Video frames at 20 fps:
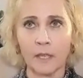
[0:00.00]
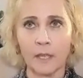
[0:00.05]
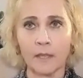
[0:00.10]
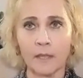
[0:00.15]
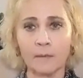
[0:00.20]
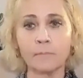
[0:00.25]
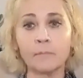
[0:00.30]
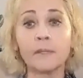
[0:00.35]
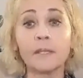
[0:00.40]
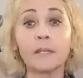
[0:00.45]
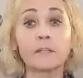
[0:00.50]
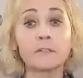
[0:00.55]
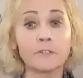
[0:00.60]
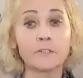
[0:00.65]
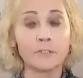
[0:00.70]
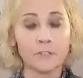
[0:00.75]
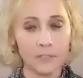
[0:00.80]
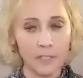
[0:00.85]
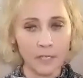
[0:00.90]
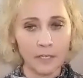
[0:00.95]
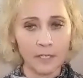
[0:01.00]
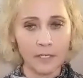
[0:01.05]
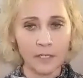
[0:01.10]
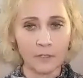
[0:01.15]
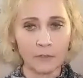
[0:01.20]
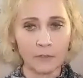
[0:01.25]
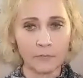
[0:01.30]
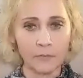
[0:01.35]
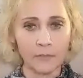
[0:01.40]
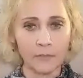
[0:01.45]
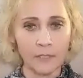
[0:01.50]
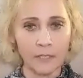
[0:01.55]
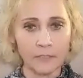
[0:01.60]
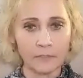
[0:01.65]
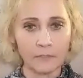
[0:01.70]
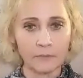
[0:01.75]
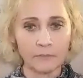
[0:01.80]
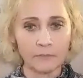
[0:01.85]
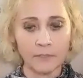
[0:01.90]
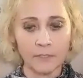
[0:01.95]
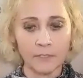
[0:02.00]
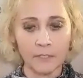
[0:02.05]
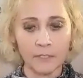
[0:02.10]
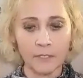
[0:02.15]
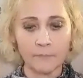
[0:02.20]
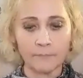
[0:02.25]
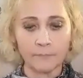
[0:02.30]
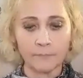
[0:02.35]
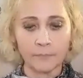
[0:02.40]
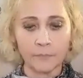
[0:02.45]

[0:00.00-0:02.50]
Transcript: and me understanding his philosophy